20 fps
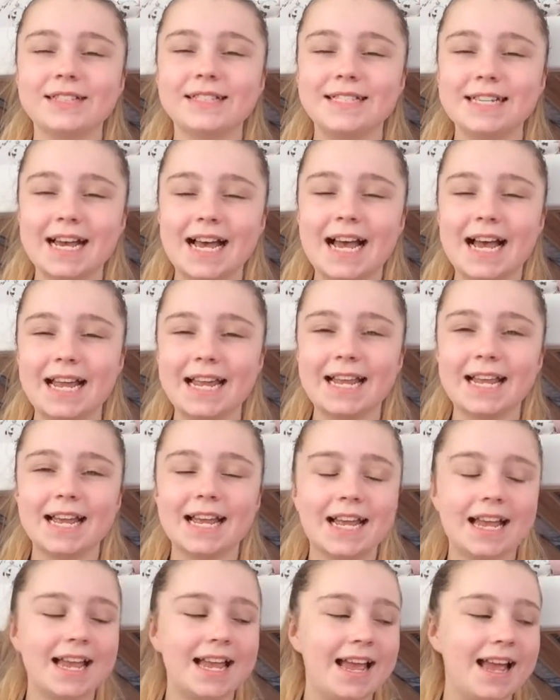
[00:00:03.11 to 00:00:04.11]
Today
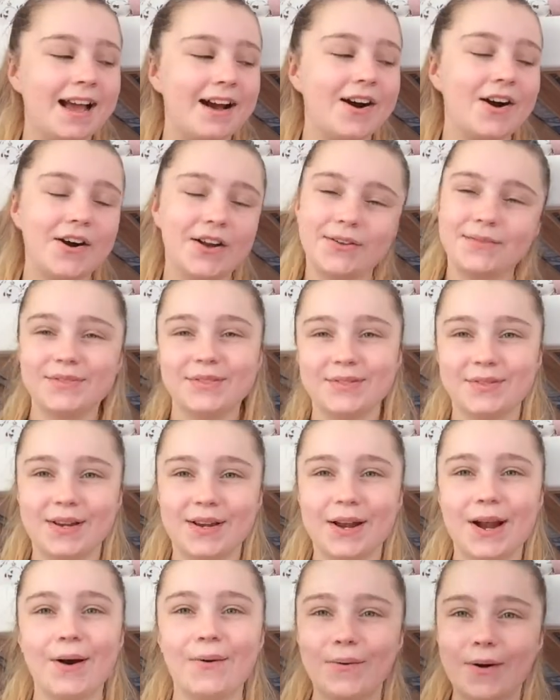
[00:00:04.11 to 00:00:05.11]
I am
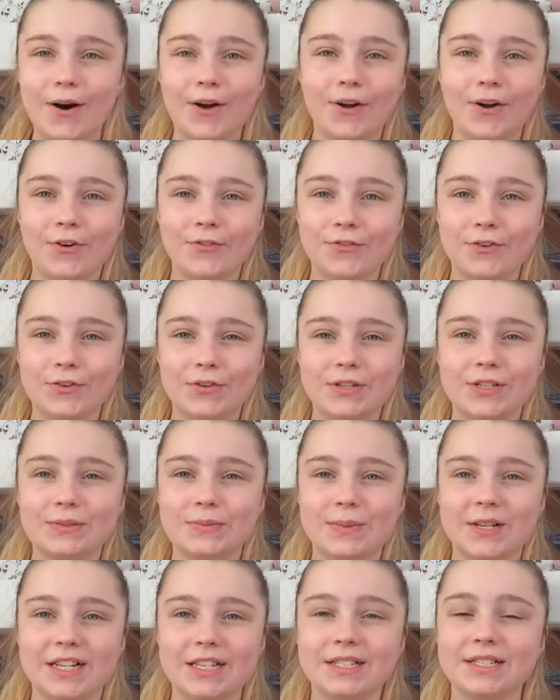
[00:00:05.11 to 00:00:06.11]
doing what I got for
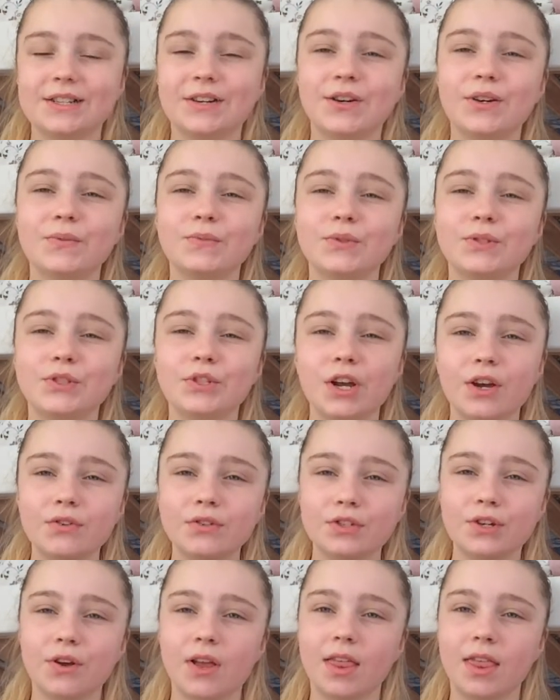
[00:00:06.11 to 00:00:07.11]
Christmas. I'm so
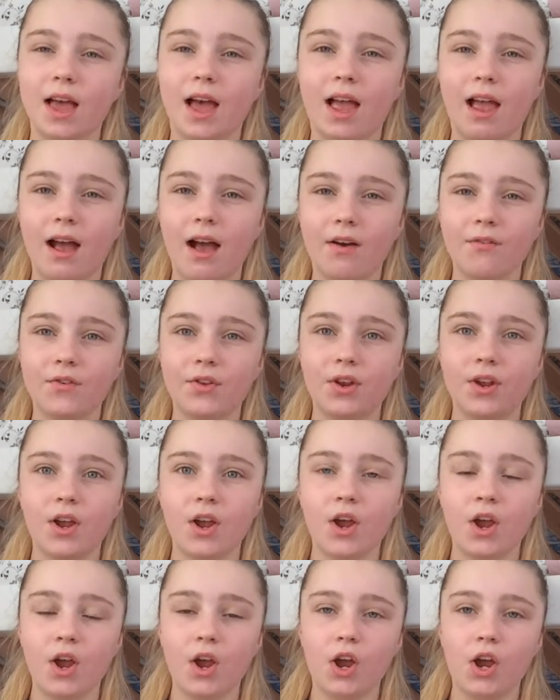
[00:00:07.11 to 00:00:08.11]
sorry that I haven't
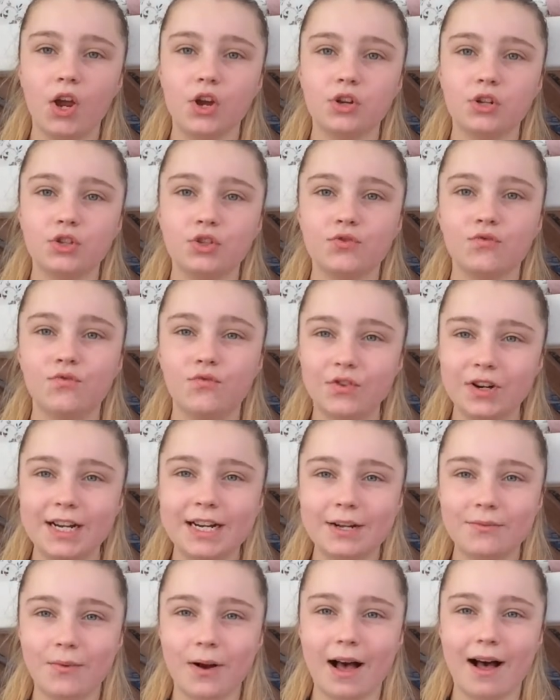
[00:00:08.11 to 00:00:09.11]
done
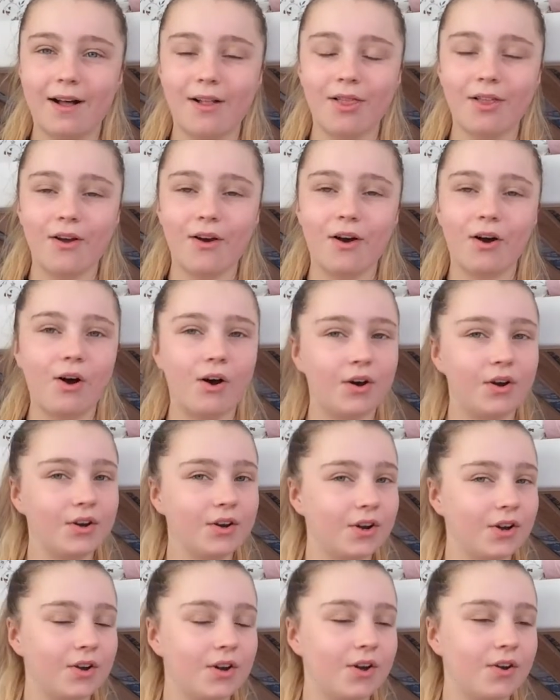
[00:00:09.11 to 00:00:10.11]
really well on